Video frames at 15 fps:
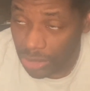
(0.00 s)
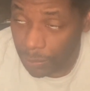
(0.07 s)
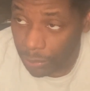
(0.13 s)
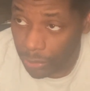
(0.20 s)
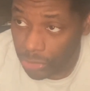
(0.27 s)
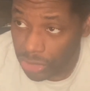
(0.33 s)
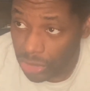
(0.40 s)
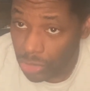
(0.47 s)

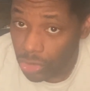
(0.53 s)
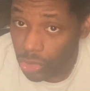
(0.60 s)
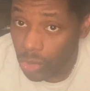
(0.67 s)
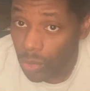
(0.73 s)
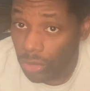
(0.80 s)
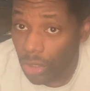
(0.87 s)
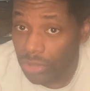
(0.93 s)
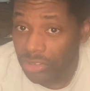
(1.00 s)
pushing
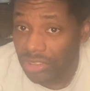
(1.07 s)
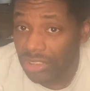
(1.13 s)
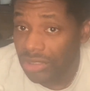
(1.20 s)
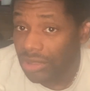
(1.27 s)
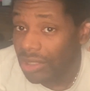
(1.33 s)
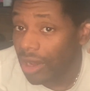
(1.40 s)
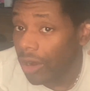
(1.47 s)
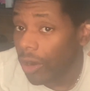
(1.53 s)
too
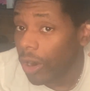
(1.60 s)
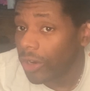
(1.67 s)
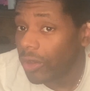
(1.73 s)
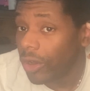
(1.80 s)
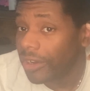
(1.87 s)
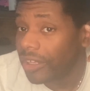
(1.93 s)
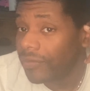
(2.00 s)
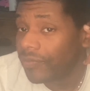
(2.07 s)
hard
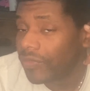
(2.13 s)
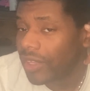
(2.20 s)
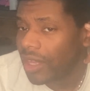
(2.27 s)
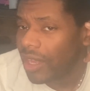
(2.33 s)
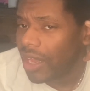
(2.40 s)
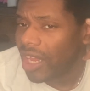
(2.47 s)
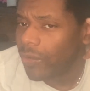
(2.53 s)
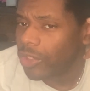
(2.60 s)
on it.
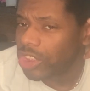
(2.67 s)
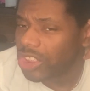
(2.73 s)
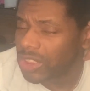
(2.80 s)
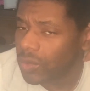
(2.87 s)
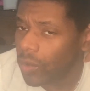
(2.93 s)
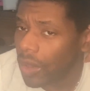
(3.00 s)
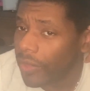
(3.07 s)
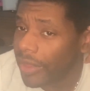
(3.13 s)
It was
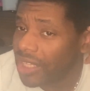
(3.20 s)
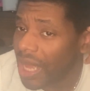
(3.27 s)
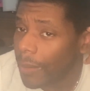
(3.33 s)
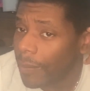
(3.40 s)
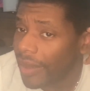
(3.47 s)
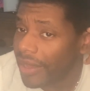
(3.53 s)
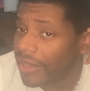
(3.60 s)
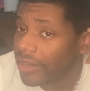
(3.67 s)
swelling the top of
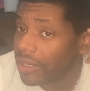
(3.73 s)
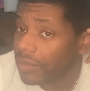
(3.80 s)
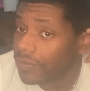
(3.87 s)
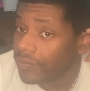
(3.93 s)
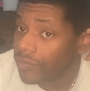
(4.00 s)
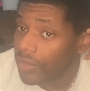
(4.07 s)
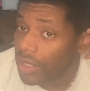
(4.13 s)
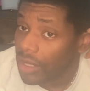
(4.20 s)
my ear.
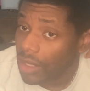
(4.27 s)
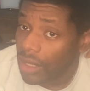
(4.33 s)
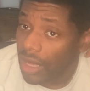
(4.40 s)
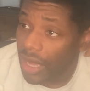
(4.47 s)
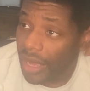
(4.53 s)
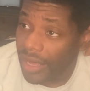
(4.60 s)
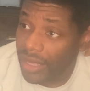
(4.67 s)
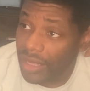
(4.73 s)

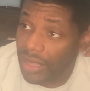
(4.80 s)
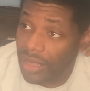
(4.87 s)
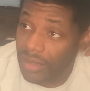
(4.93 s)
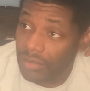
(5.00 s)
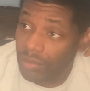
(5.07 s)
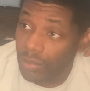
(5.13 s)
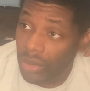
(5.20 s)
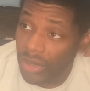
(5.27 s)
I
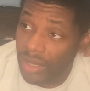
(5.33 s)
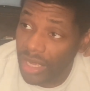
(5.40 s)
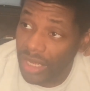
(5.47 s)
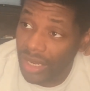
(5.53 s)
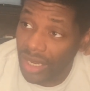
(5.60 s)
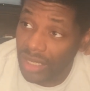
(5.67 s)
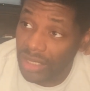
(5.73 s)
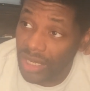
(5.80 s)
put in
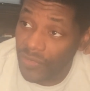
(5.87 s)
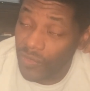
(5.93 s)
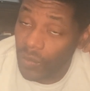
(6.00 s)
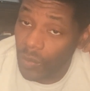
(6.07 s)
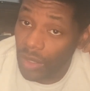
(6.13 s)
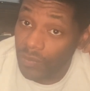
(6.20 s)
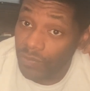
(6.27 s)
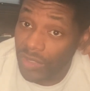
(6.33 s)
a different
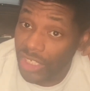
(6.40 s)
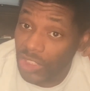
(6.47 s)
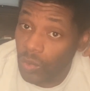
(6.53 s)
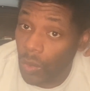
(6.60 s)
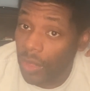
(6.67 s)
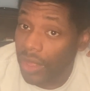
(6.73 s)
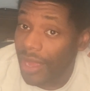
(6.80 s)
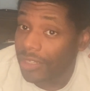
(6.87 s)
one and the
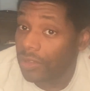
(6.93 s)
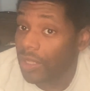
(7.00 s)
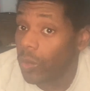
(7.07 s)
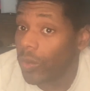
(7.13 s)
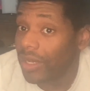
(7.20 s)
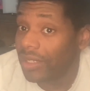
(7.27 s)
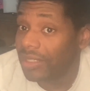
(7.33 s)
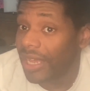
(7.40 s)
swelling actually
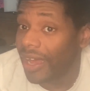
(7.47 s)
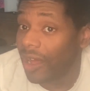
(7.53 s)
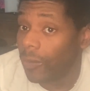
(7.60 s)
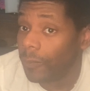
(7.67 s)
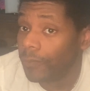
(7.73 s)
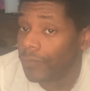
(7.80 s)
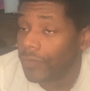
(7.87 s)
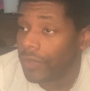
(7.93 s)
went
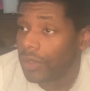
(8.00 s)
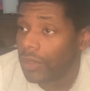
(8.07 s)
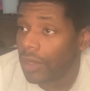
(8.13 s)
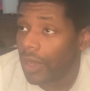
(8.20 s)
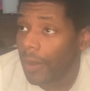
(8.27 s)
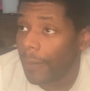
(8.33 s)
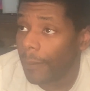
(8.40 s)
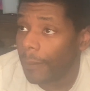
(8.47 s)
down,
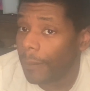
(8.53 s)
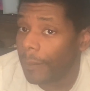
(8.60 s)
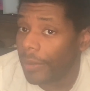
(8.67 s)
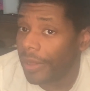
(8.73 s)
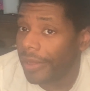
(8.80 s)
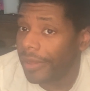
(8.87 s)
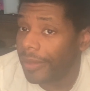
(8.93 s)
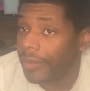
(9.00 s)

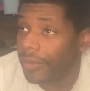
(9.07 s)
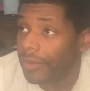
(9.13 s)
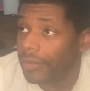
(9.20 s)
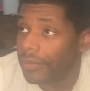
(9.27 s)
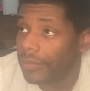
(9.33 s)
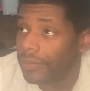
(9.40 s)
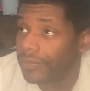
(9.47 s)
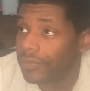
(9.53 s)
but
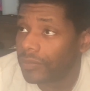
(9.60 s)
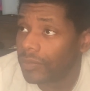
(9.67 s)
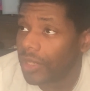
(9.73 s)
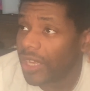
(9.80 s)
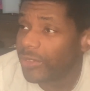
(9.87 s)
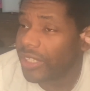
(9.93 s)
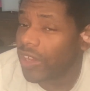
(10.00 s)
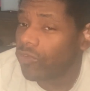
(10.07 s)

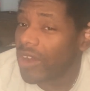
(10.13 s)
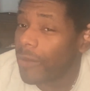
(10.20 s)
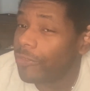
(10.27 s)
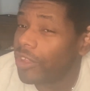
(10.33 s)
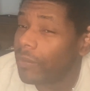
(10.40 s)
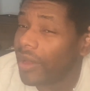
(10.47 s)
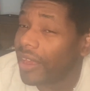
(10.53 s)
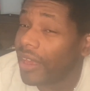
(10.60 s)
it's getting wrapped
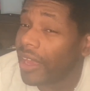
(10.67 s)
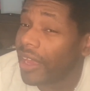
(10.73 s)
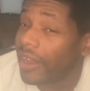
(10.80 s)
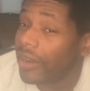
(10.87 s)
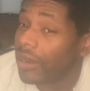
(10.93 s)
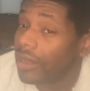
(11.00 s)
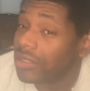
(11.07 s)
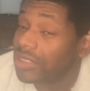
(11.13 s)
in my
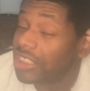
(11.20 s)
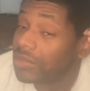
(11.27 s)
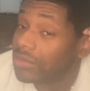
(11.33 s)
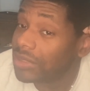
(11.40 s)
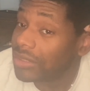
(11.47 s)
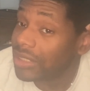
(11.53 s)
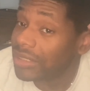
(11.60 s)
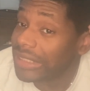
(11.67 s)
hair because it
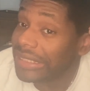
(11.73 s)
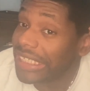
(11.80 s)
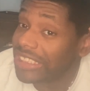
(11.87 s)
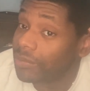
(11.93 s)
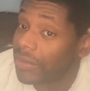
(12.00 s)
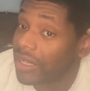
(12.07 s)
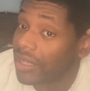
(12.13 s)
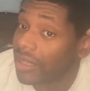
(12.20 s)
needs
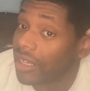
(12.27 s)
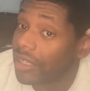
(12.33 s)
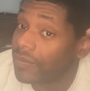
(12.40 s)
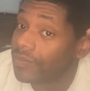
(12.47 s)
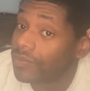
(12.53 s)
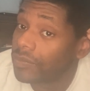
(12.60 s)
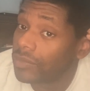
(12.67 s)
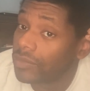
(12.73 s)
to be cut.
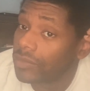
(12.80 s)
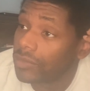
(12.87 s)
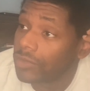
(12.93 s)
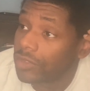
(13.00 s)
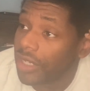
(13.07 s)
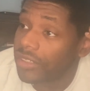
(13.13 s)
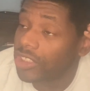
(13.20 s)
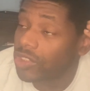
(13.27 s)

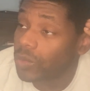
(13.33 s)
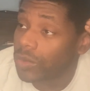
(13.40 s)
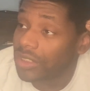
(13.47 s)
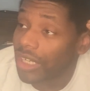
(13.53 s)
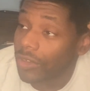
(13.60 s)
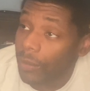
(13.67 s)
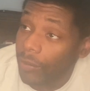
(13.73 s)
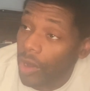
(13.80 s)
I just switched
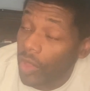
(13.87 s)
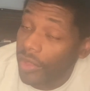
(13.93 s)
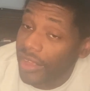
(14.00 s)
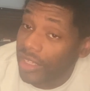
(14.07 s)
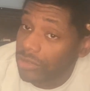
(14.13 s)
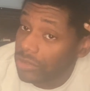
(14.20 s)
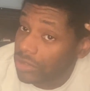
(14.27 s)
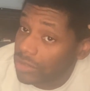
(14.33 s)
out the ball
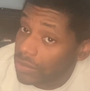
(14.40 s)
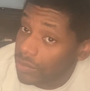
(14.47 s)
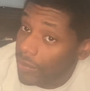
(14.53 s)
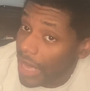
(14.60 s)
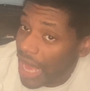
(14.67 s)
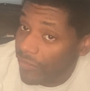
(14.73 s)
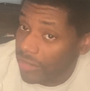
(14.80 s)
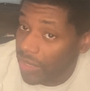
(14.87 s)
again to
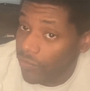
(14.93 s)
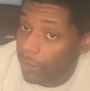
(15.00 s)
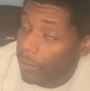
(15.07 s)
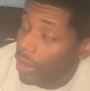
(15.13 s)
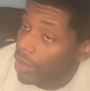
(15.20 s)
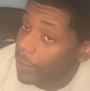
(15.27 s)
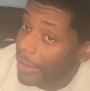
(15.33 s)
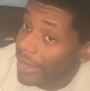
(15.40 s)
have a different
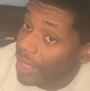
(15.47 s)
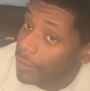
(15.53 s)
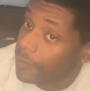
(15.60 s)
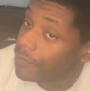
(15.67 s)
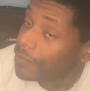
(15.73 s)
ball in my head.